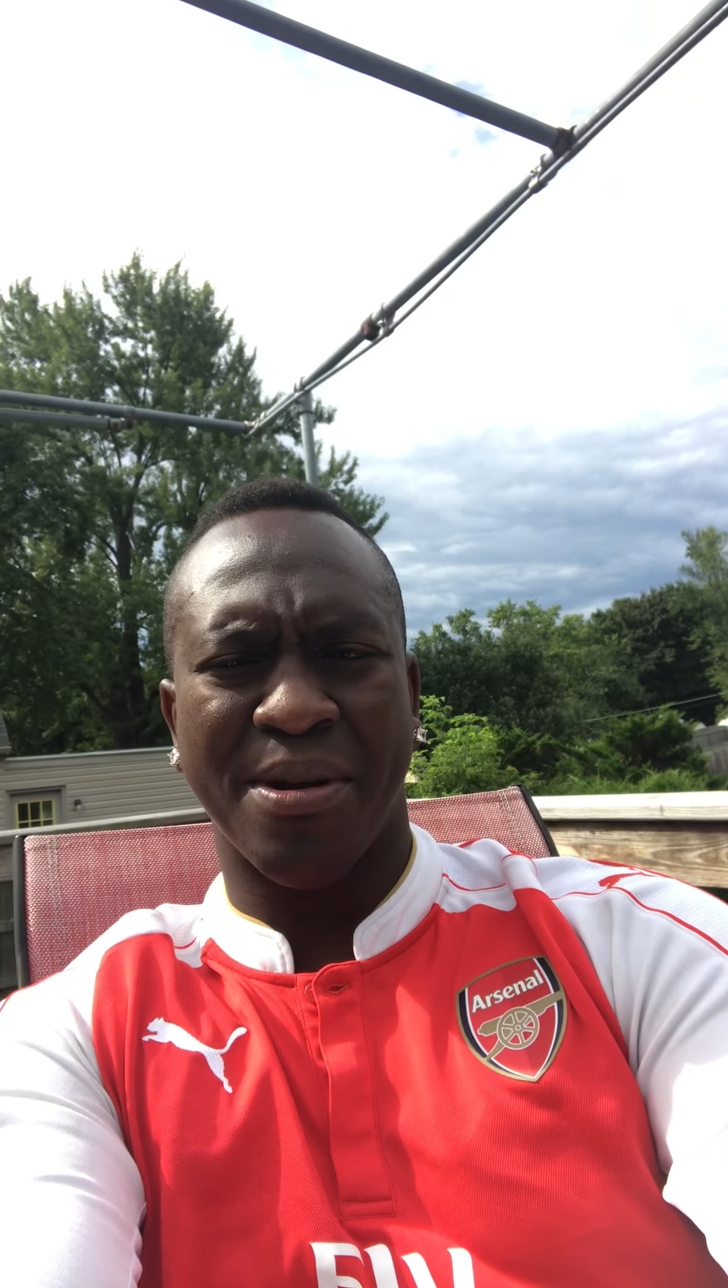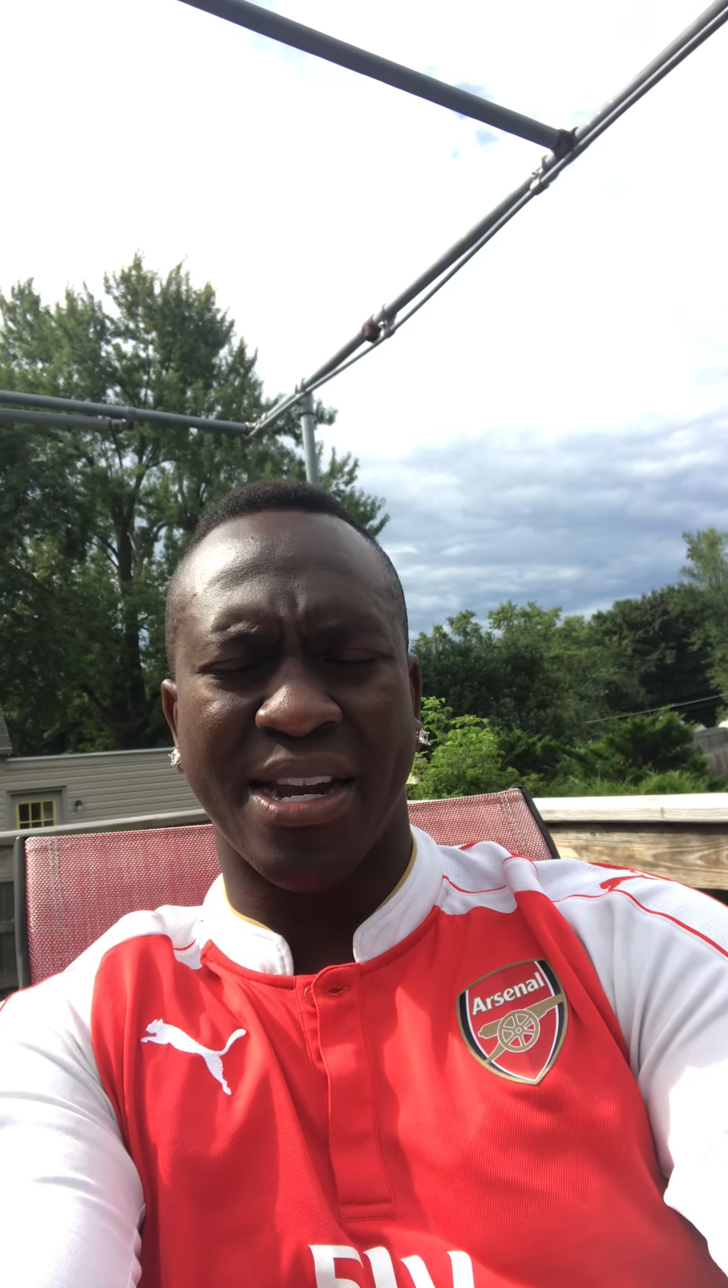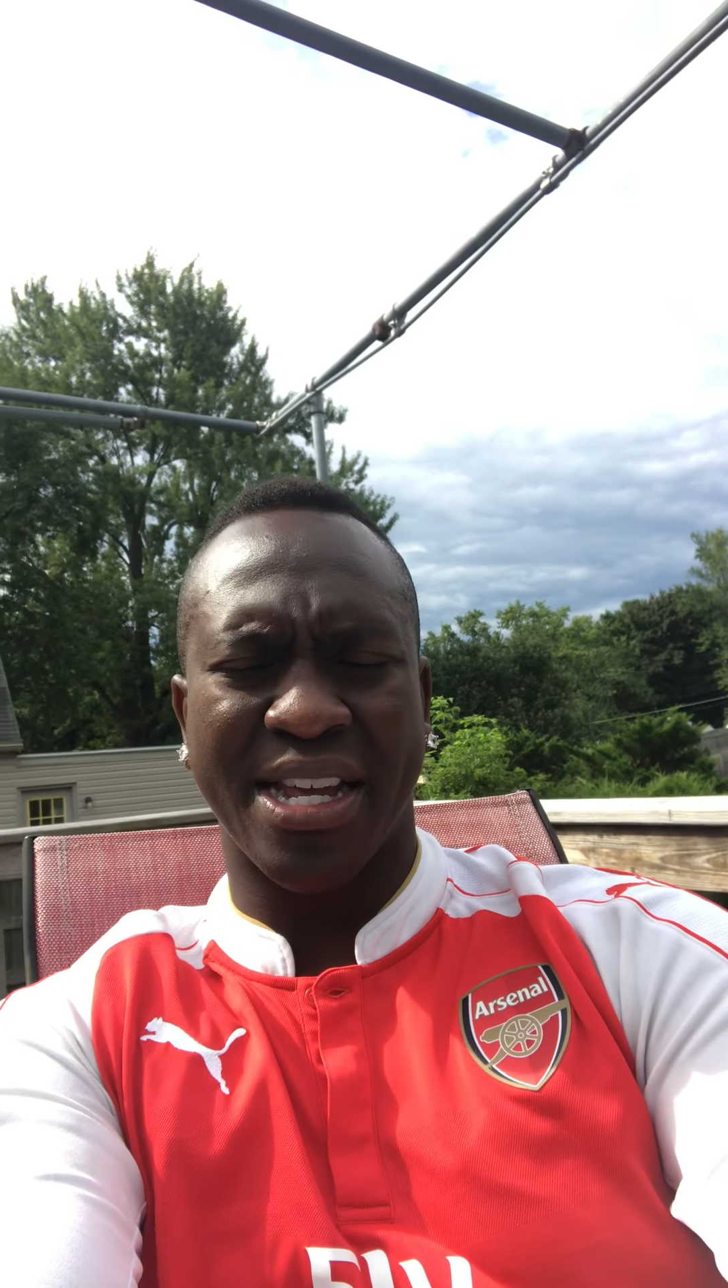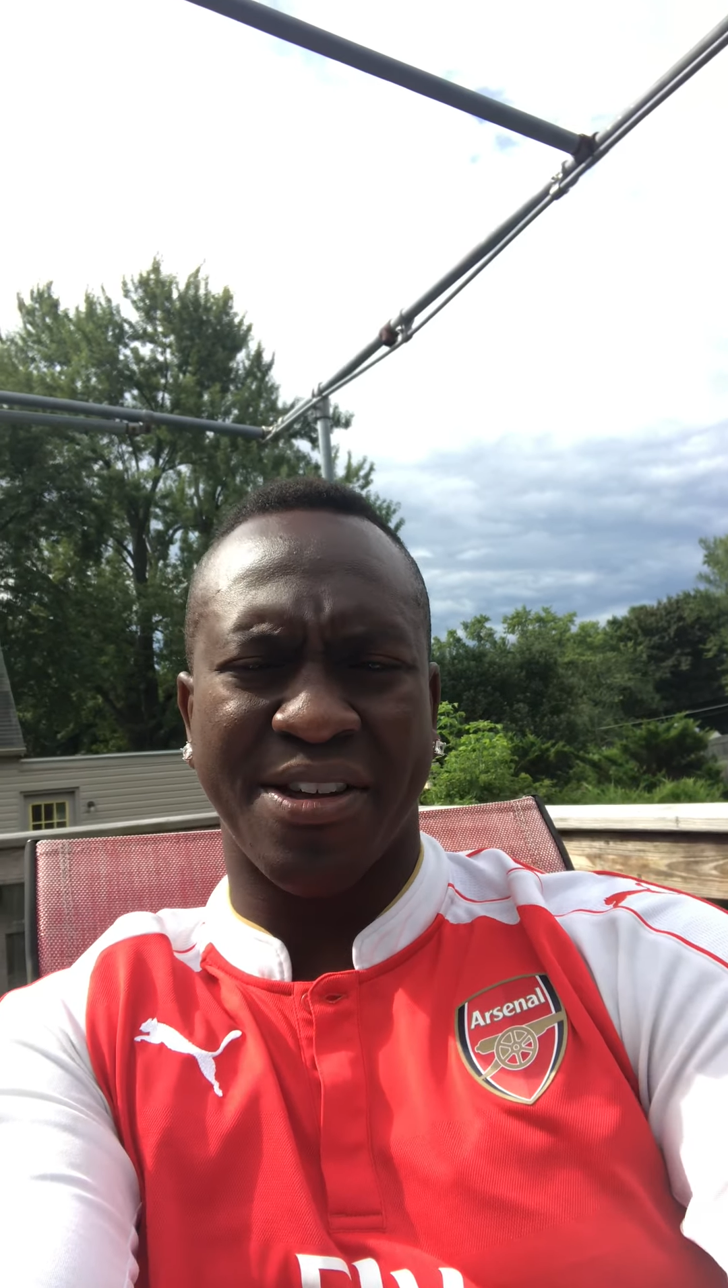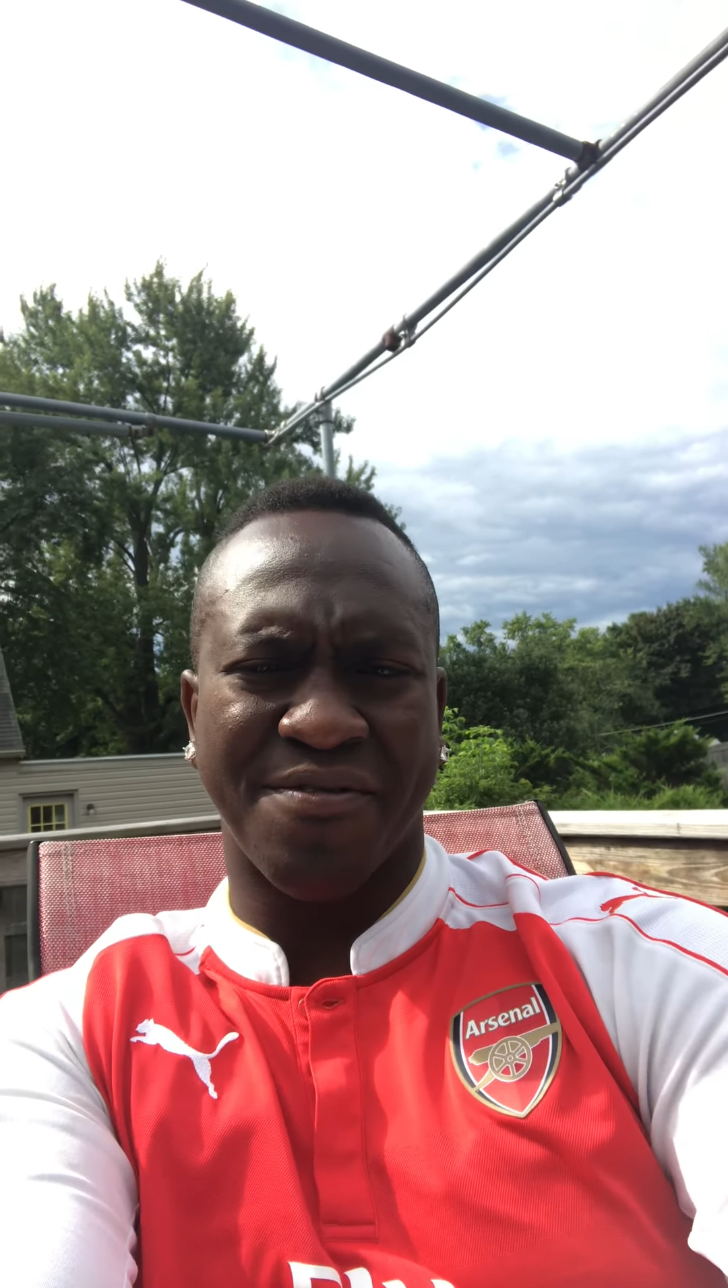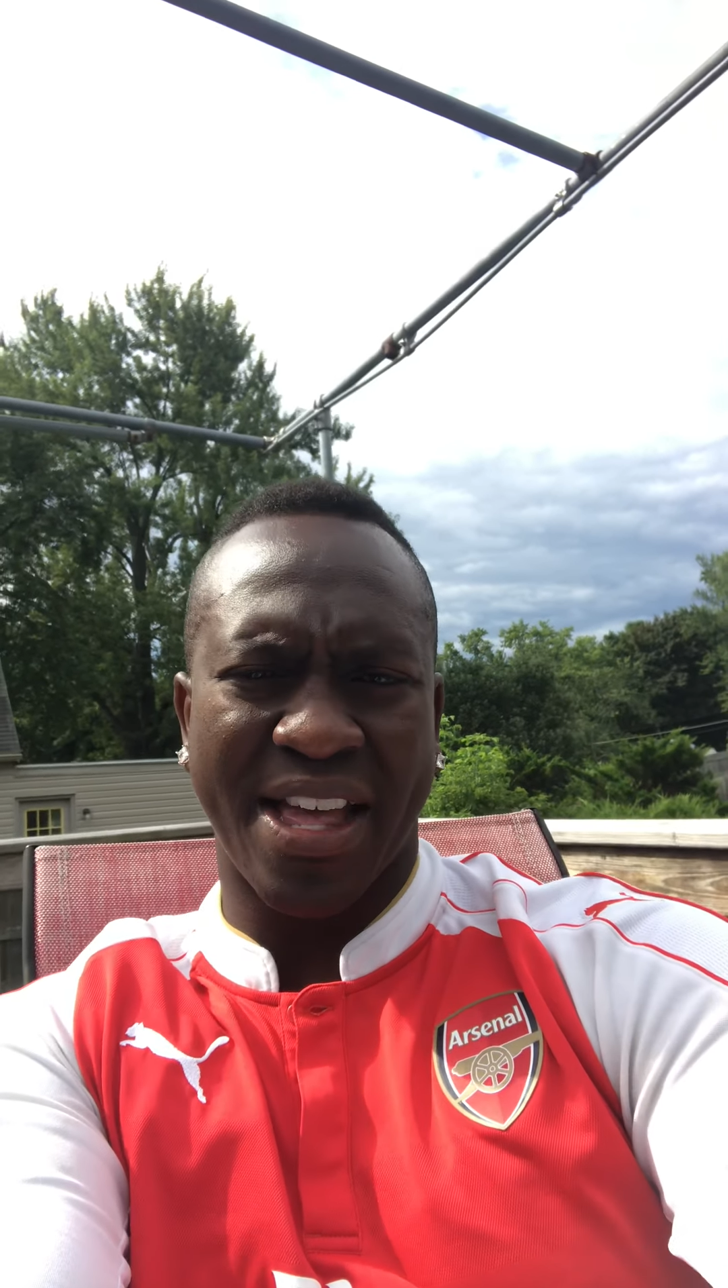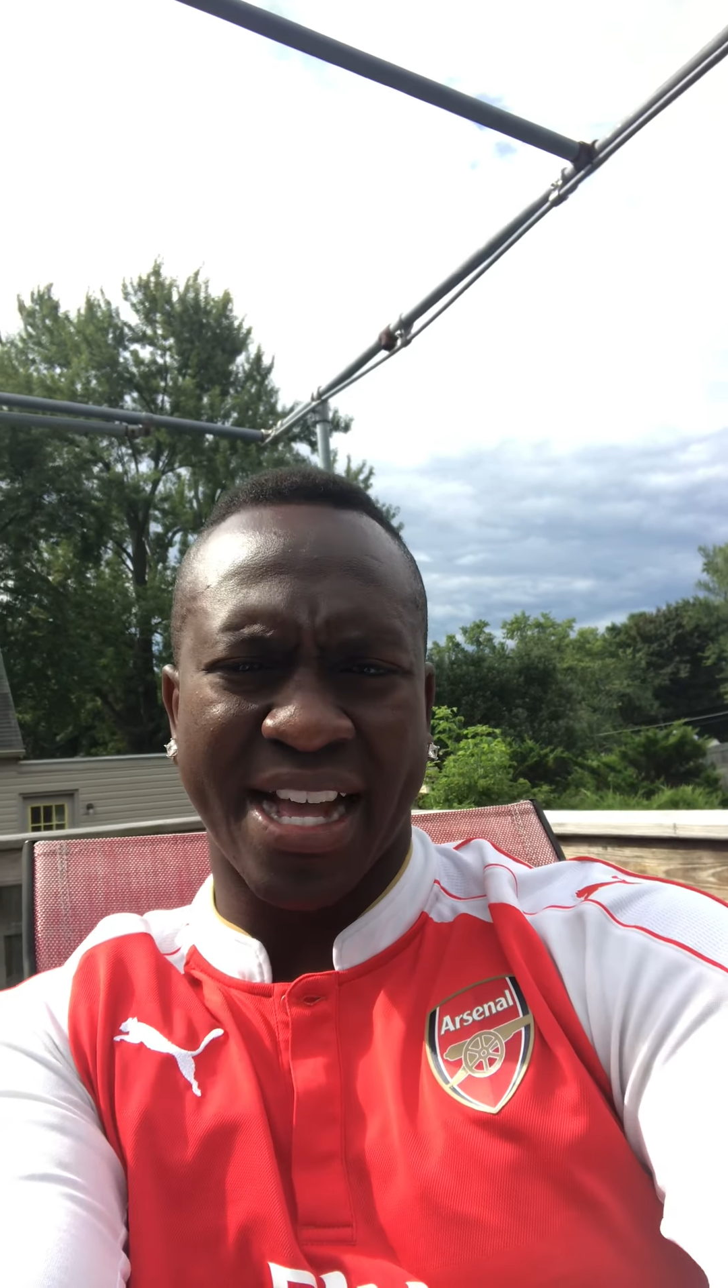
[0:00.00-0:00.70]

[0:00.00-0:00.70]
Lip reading: believe